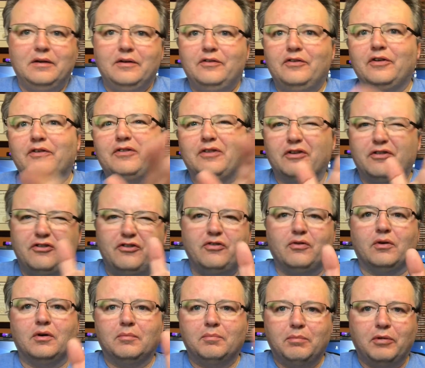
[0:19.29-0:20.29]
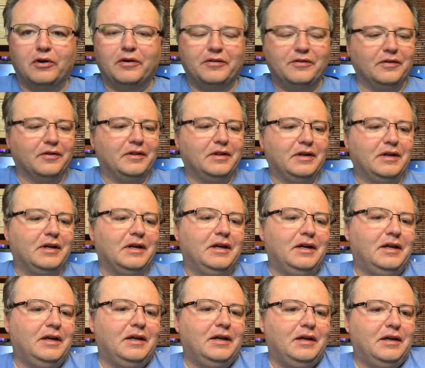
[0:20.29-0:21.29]
Just a short personal thing.
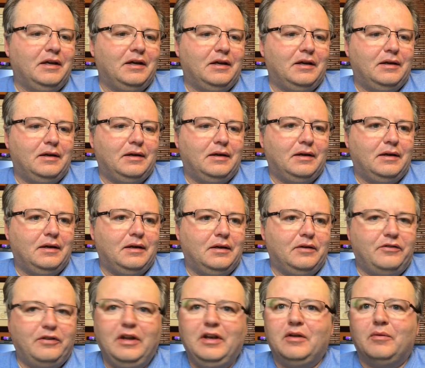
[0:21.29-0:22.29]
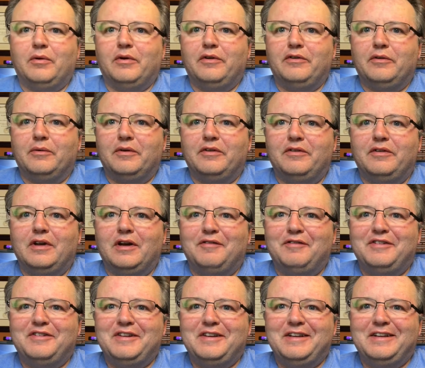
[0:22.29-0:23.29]
January is always
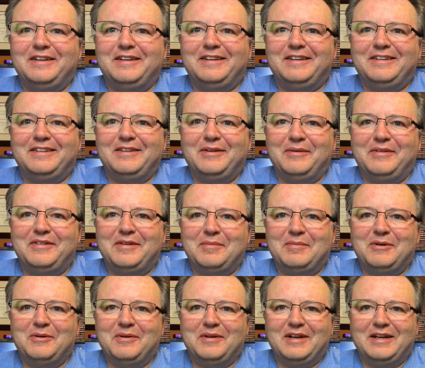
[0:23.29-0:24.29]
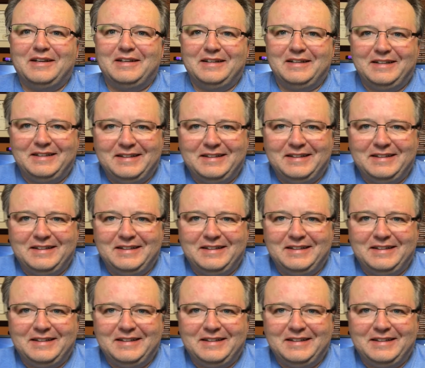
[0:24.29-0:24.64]
tough, isn't it? There's always something going on.